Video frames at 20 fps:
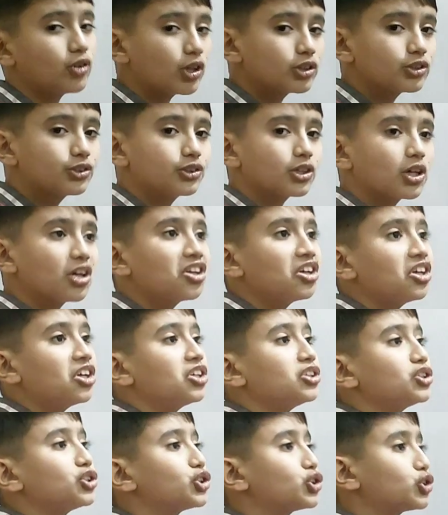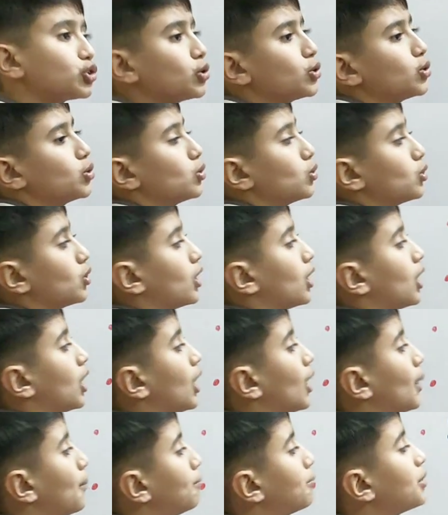do not show
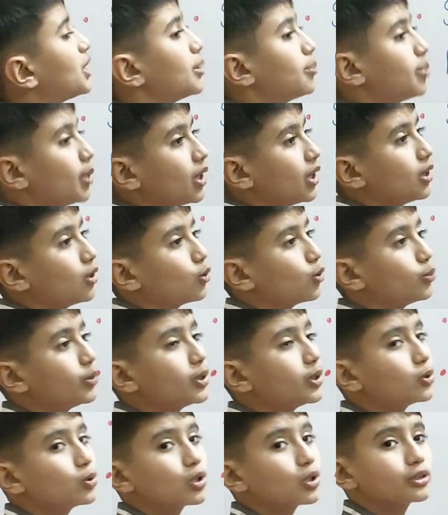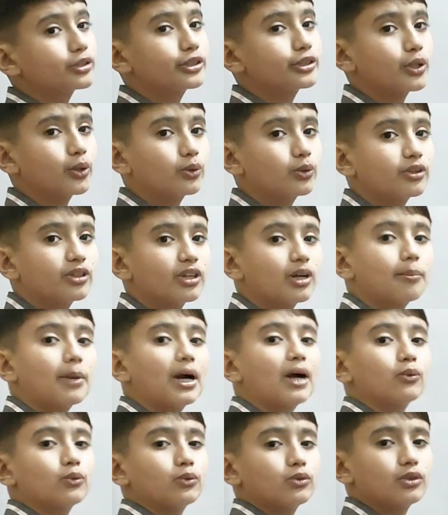people, or we do not show the
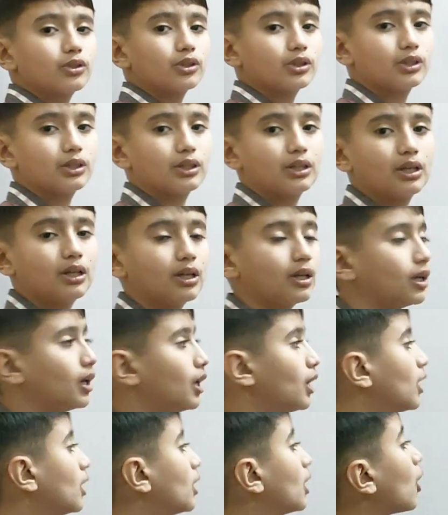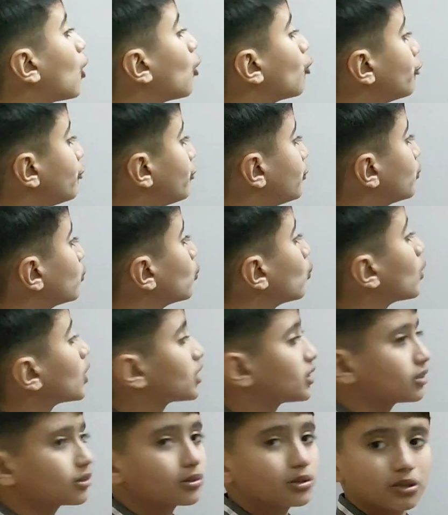amount of
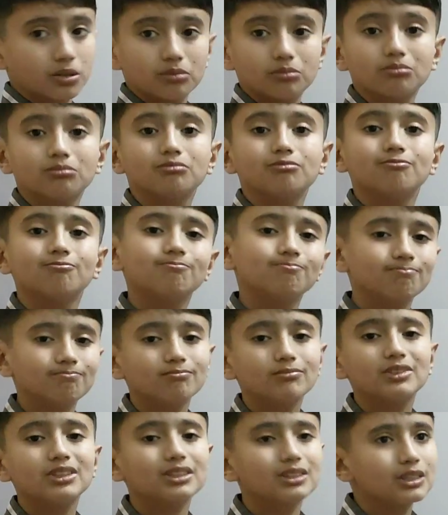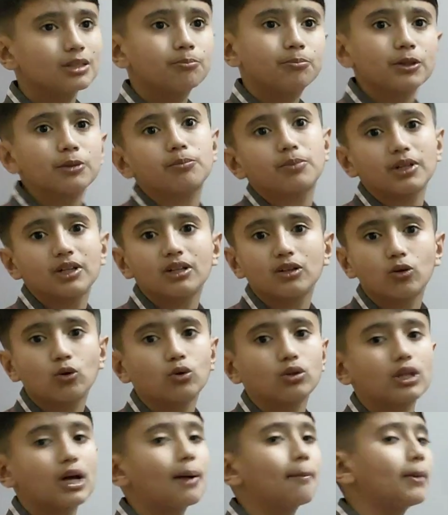what the people
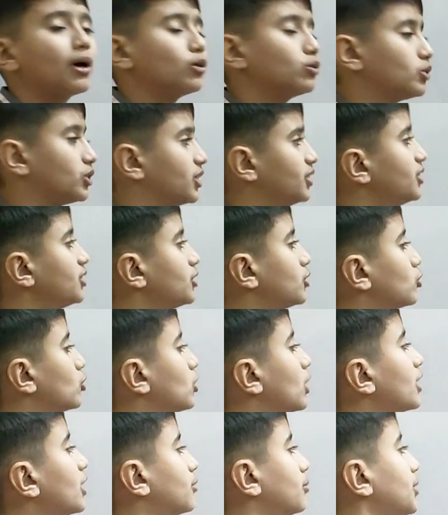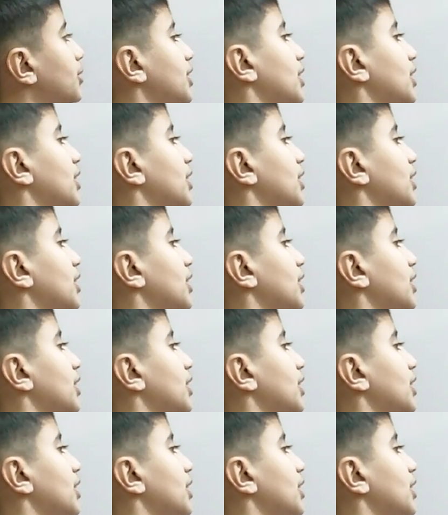or the amount is. So let